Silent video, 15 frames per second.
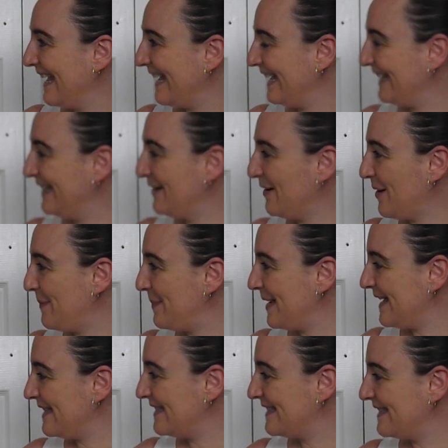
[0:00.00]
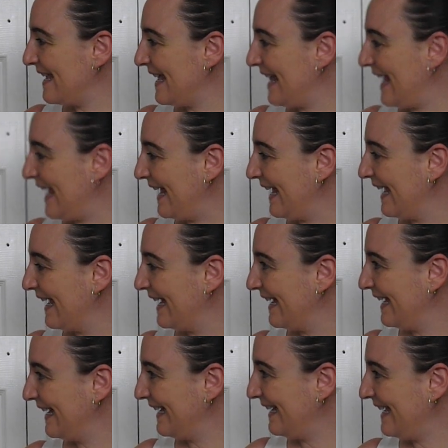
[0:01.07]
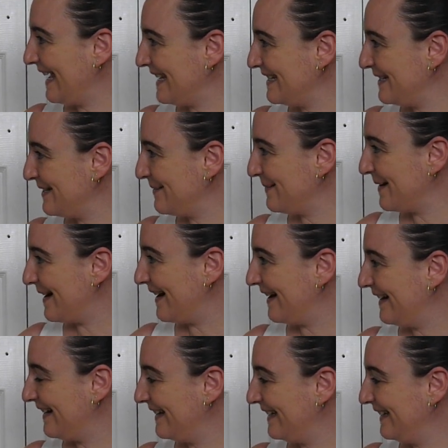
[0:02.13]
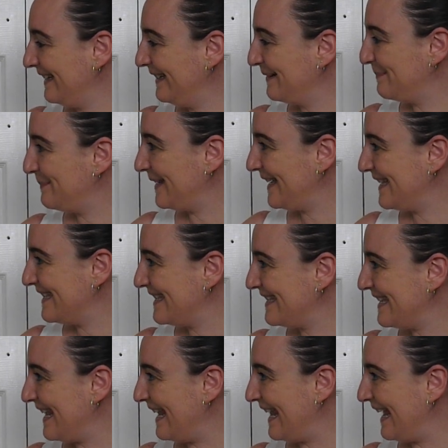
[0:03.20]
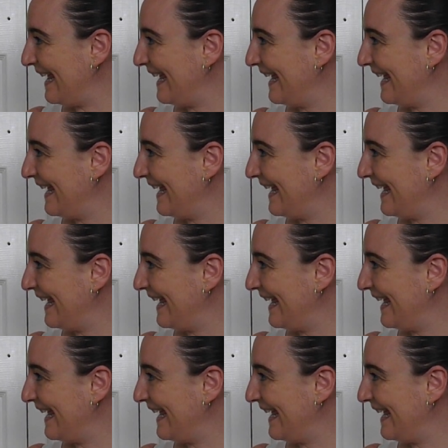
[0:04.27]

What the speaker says: You're being silly. Yes, you are. You're being silly.